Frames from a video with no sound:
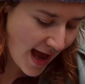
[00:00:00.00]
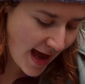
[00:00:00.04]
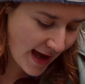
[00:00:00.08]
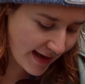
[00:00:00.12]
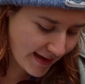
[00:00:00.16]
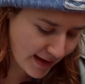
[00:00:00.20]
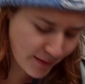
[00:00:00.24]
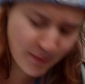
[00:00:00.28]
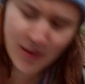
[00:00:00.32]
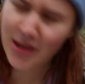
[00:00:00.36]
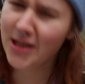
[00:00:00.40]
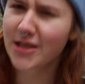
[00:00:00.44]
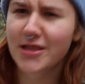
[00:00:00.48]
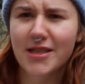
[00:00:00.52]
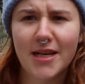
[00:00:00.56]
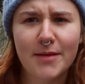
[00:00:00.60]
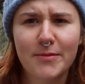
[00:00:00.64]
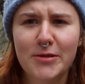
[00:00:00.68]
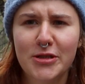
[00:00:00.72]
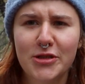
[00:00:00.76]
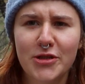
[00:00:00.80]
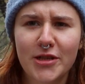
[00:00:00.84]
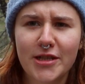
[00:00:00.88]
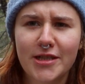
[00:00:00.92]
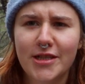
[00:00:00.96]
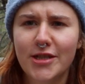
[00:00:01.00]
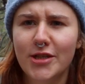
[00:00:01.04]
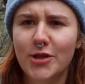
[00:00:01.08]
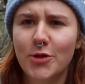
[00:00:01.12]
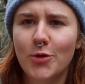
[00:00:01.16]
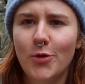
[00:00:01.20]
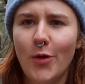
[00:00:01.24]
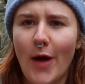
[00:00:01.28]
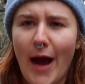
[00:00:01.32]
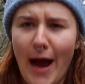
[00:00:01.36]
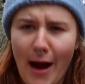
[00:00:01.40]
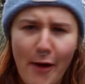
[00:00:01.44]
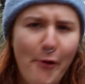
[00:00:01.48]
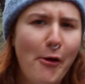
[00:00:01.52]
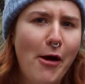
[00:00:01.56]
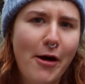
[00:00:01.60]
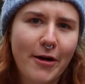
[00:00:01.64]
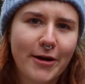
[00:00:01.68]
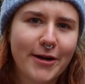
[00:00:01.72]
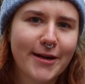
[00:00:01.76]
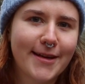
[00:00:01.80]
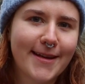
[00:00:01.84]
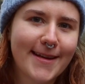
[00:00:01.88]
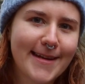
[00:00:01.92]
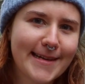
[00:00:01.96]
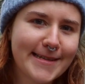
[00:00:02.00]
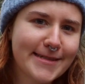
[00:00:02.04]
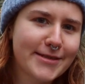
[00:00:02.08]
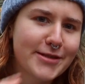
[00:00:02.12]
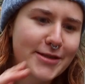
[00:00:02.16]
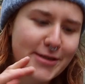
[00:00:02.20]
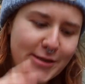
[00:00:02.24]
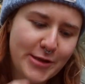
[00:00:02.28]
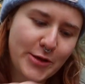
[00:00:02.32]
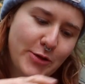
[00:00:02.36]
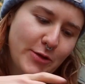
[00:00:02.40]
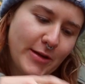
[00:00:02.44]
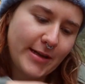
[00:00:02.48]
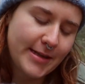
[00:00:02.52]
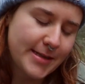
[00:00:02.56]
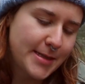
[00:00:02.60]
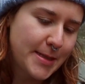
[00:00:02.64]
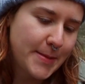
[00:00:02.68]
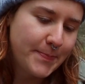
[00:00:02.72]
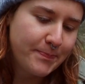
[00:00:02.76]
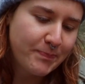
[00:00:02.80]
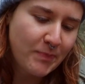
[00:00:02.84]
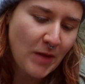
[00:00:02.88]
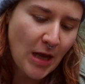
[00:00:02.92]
And I'm gonna demonstrate to you how hard it is to do this.